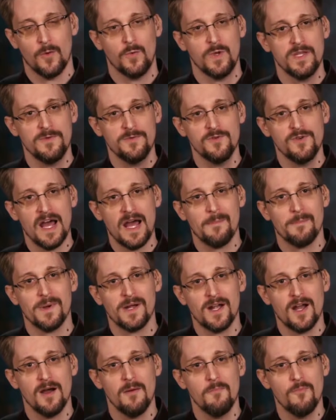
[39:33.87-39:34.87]
we do not
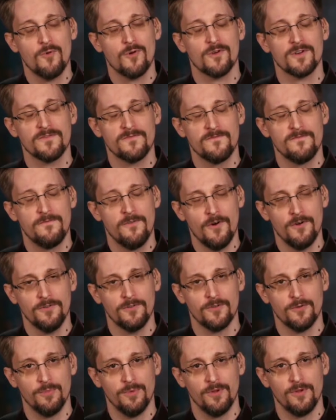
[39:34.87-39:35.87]
become more
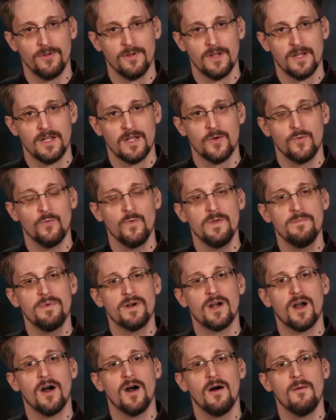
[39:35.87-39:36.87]
vulnerable, we
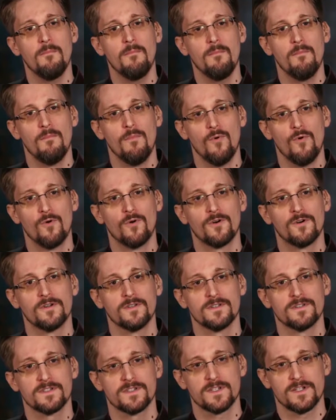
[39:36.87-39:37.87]
become more
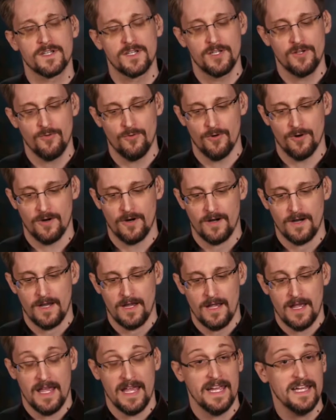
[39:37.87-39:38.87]
secure.
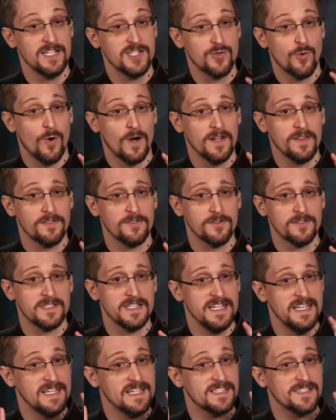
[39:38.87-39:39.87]
In
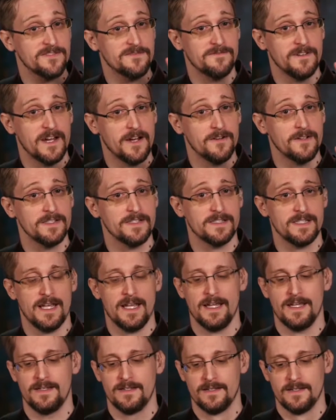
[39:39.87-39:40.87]
2013, it's fair to
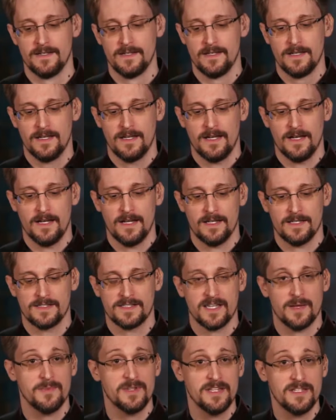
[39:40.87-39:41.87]
say,
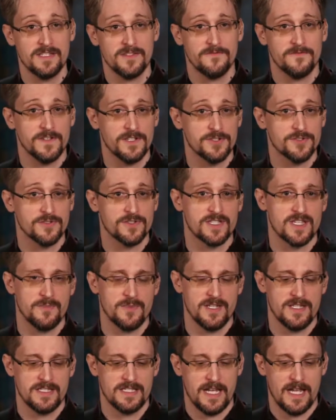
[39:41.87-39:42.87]
some of these officials, some
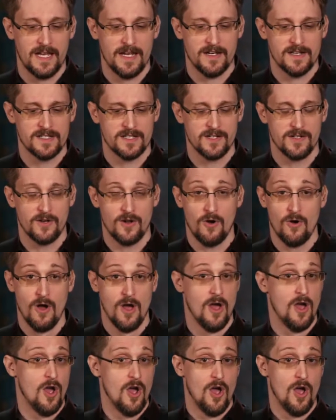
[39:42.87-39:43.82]
of these candidates could go,